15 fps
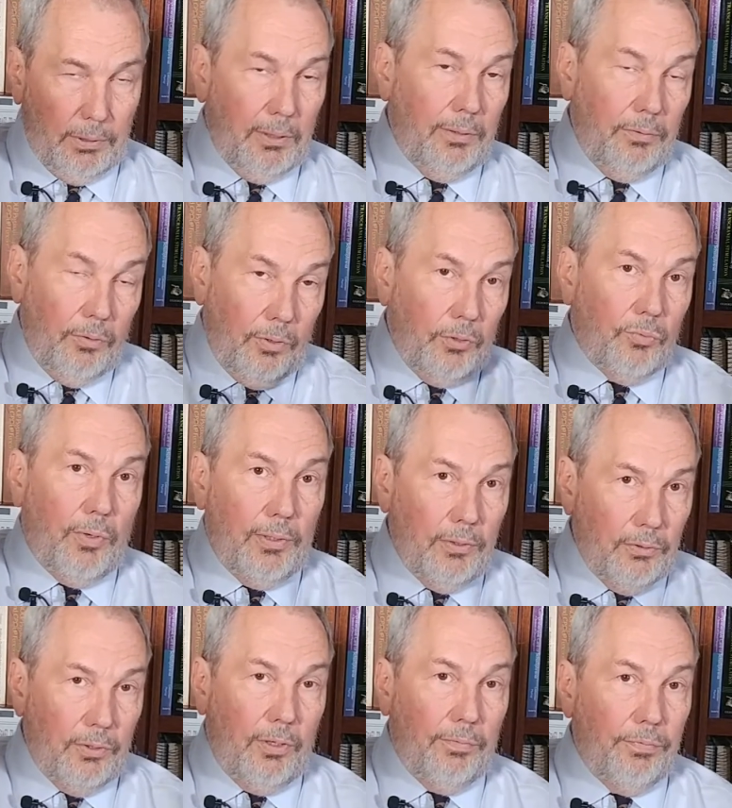But I
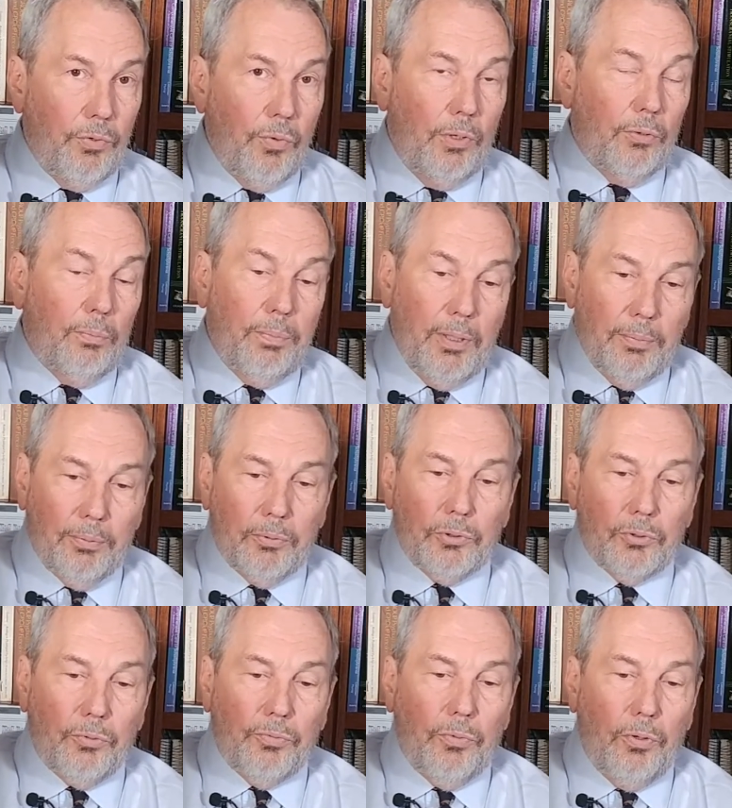tried this on a few hundred
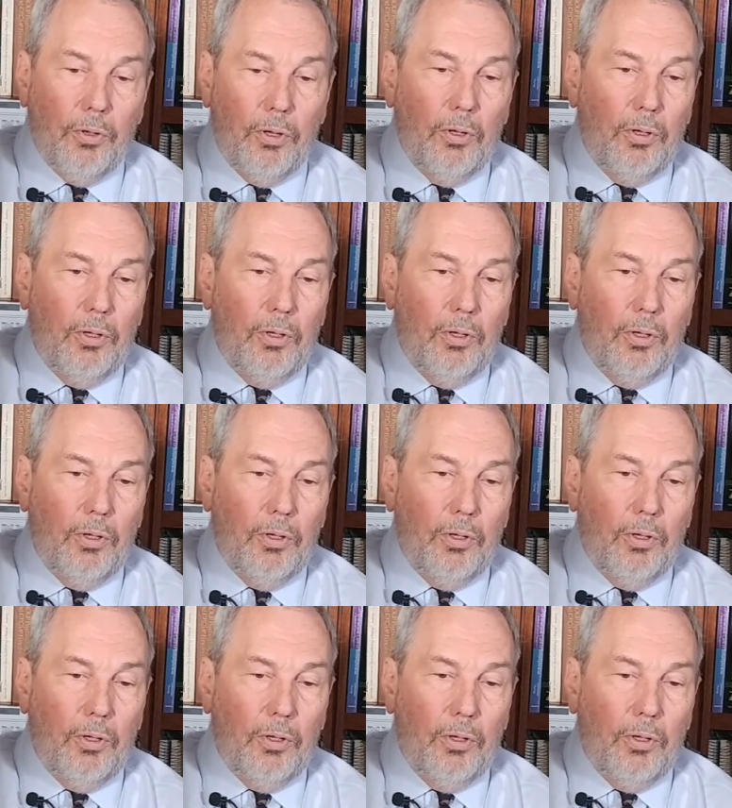people, so